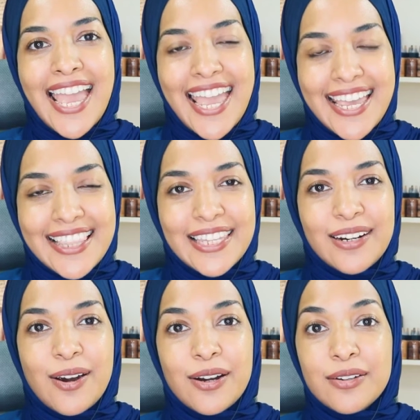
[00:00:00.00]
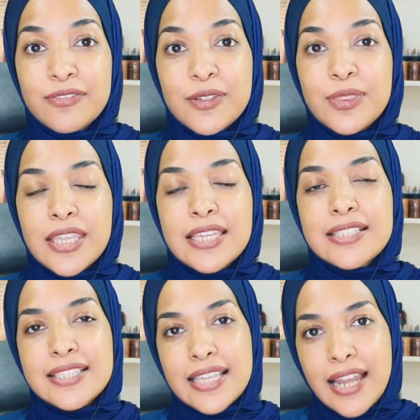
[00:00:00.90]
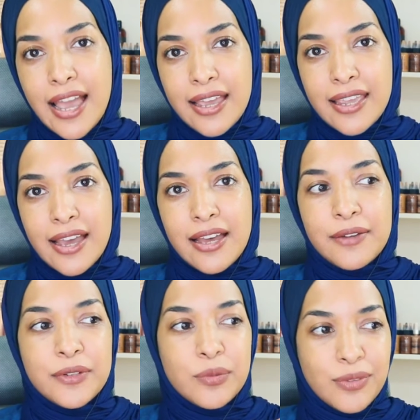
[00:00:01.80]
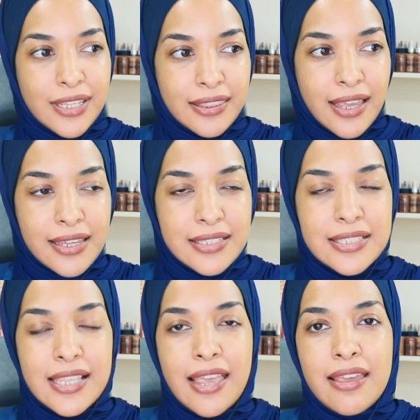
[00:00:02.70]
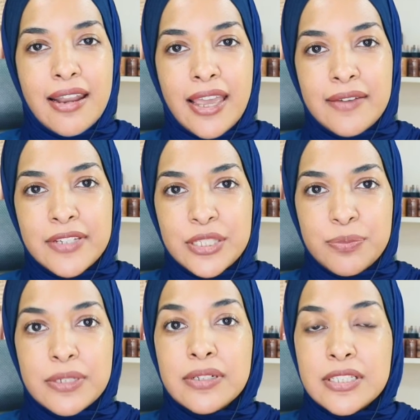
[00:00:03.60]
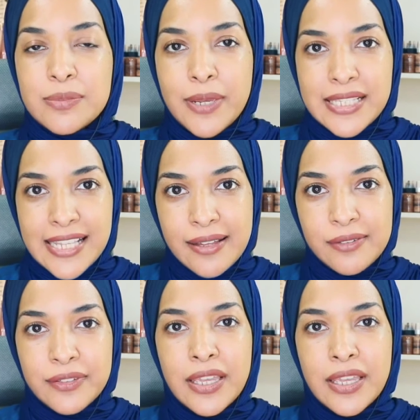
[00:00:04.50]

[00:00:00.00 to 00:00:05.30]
And there are a few things that I have realized and I have experienced myself